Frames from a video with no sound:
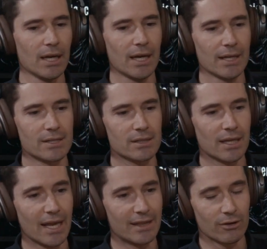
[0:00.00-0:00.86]

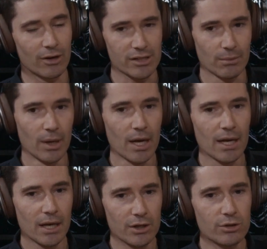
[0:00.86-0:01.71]
There are some
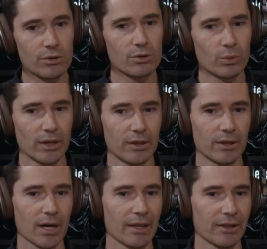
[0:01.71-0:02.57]
issues with,
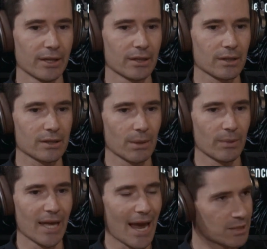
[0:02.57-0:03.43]
I think, some of
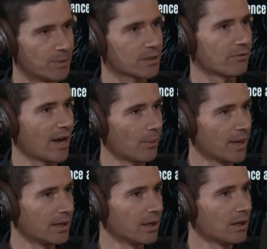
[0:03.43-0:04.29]
the aspects of how
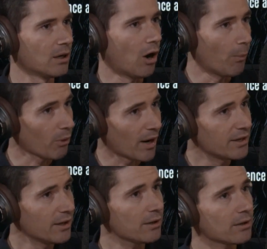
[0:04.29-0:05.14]
we
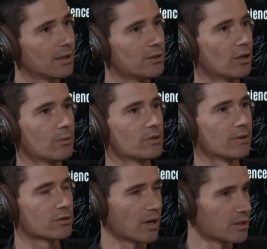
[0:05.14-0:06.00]
operate it in terms of
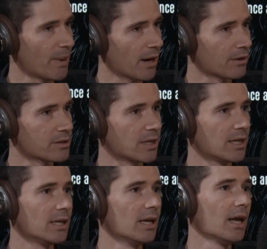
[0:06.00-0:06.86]
its
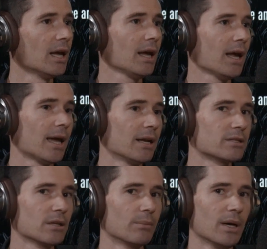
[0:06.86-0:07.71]
transparency and
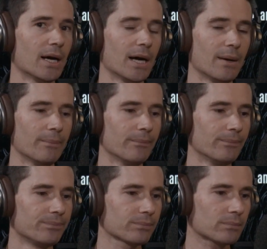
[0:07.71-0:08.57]
its
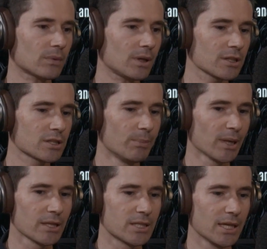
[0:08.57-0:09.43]

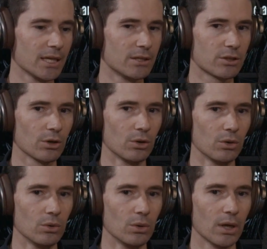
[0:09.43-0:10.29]
ability
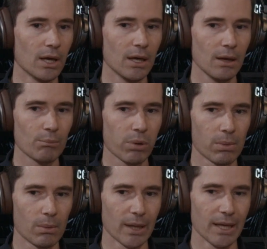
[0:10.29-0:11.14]
to
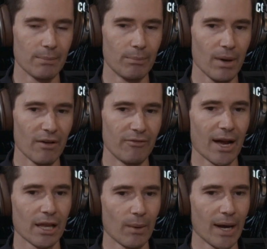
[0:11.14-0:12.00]
probably
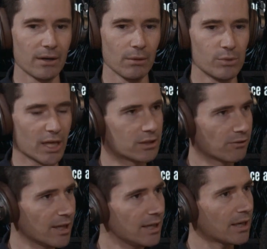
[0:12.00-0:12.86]
evaluate objectively.